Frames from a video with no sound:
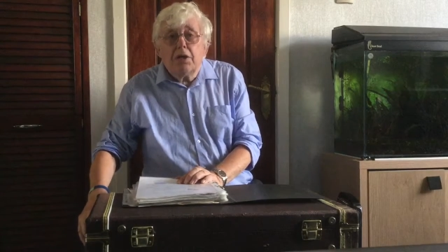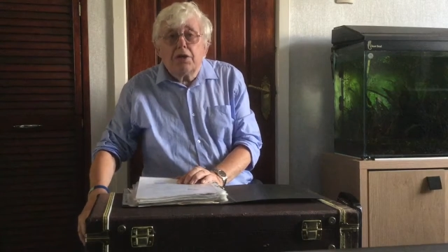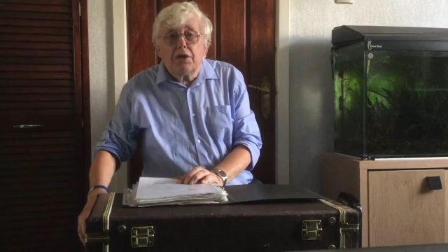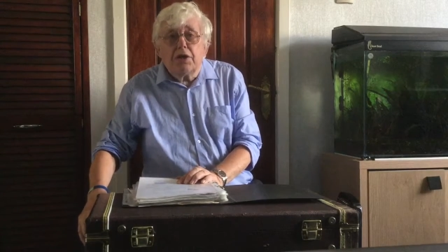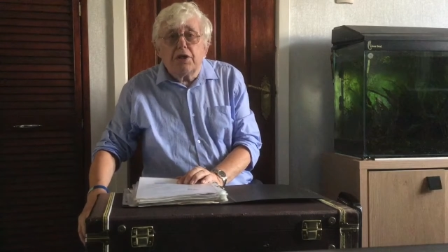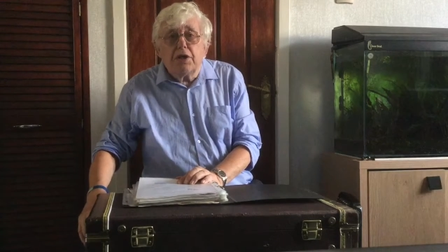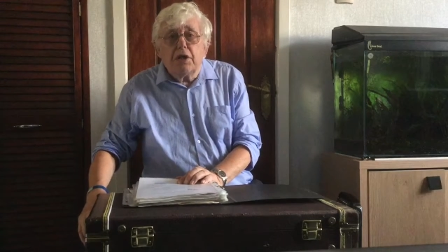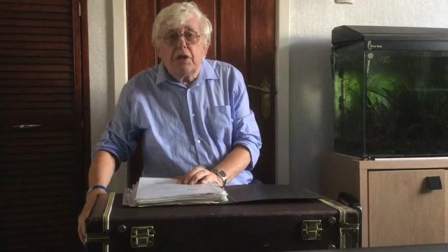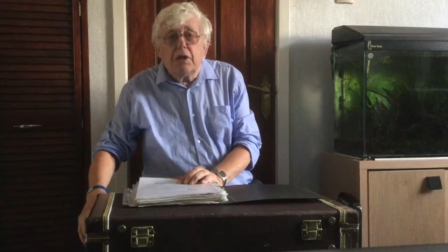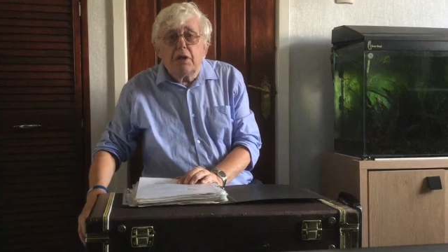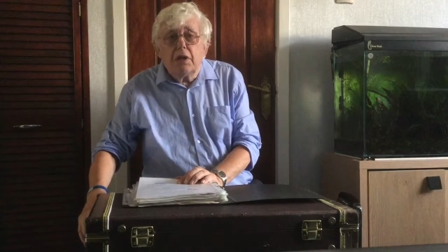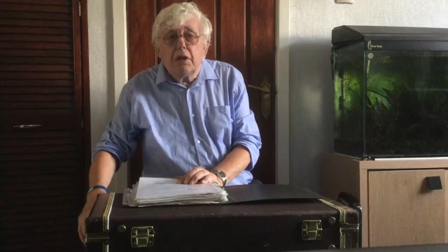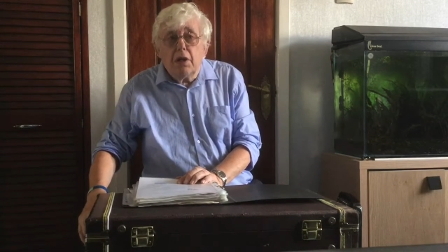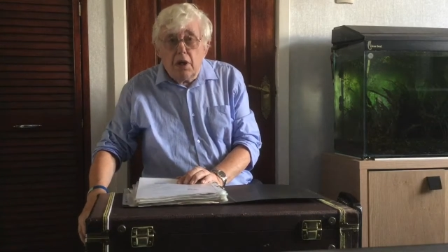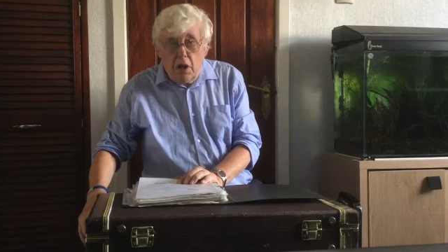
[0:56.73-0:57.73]
She did.
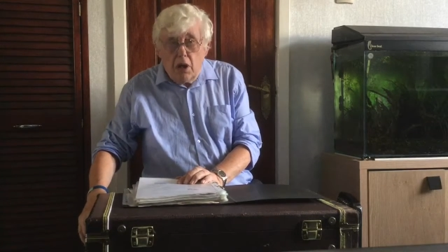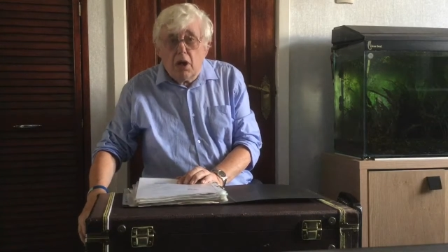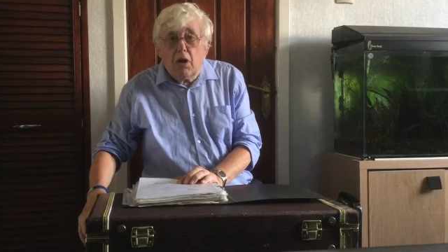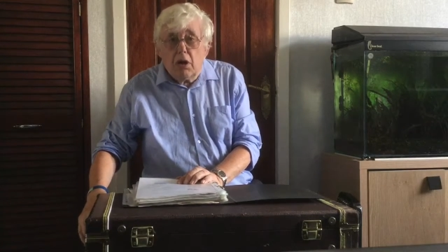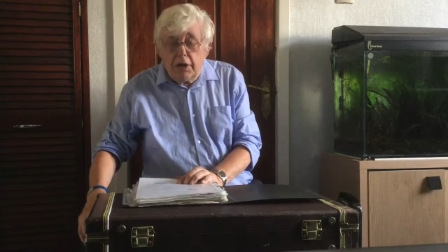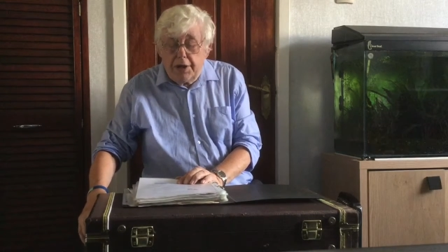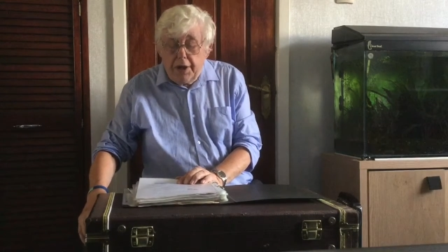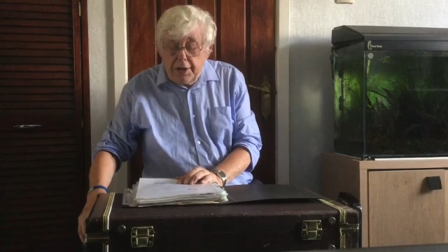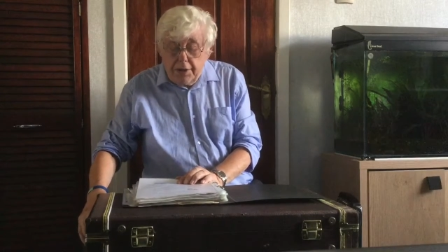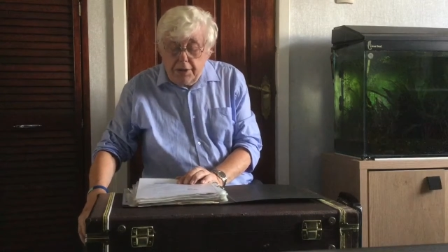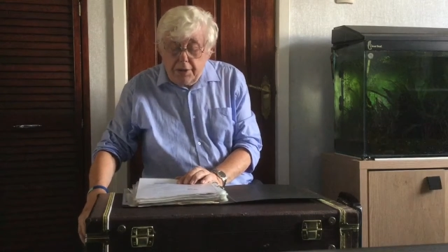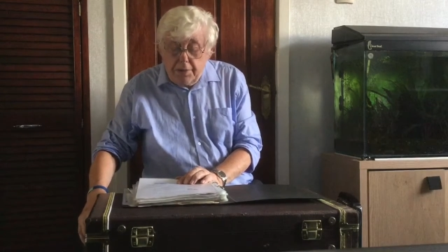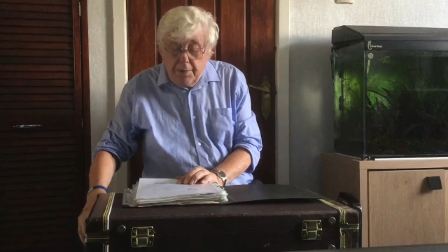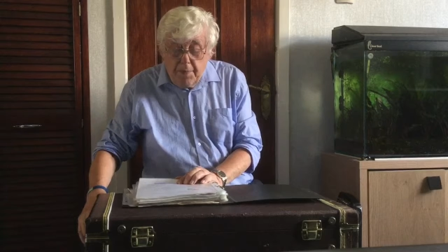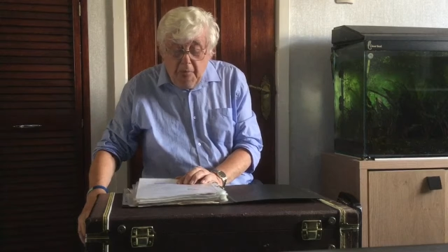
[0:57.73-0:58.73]
Oh,
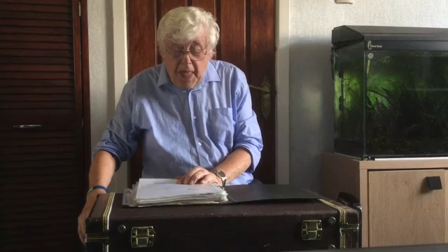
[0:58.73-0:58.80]
yes.